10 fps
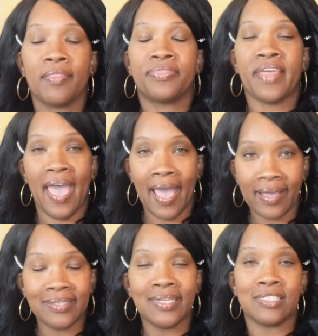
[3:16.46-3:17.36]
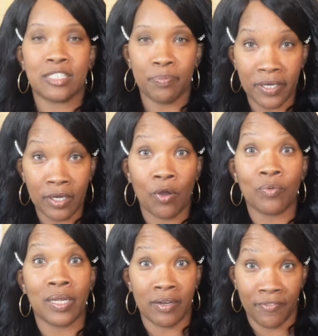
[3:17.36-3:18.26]
that needs to be
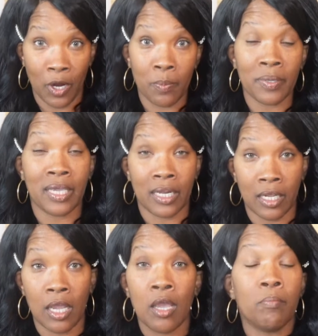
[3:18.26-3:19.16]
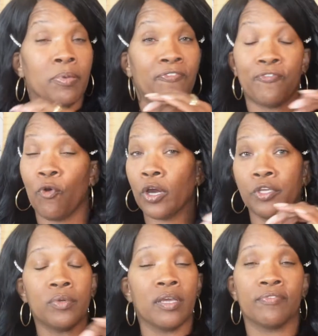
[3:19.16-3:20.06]
known in the very beginning before
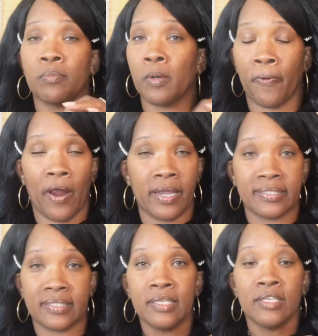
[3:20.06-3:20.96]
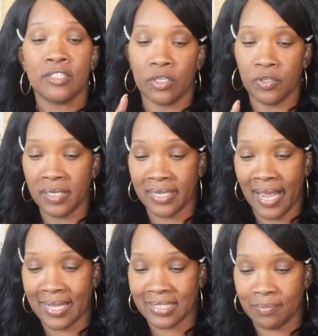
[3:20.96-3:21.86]
you give them a price. So you need to
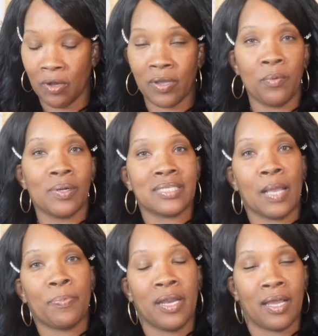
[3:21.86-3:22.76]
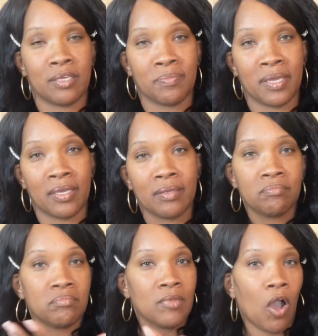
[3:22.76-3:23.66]
ask them, okay, what type of document?
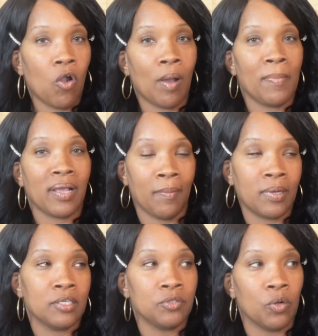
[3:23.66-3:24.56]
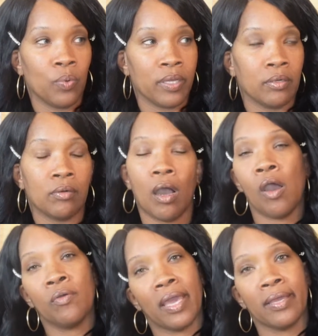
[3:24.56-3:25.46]
Oh, I'm, I'm going to do a will.
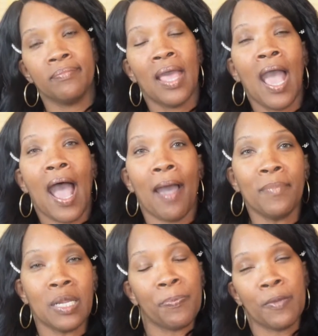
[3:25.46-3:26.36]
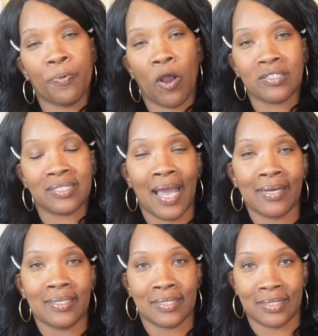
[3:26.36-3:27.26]
Okay. How many people are
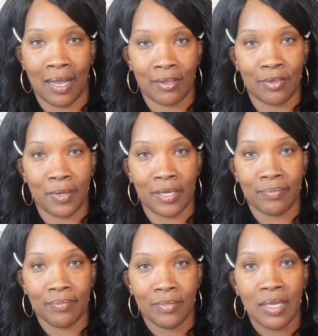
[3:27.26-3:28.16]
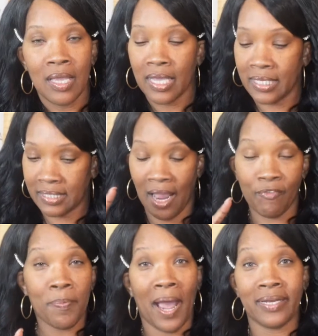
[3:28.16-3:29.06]
signing this document? Is
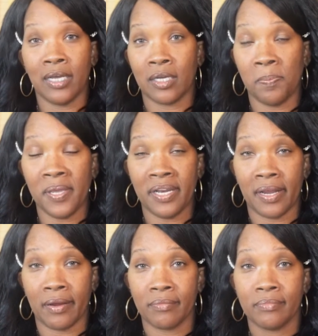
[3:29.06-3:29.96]
everybody going to be there?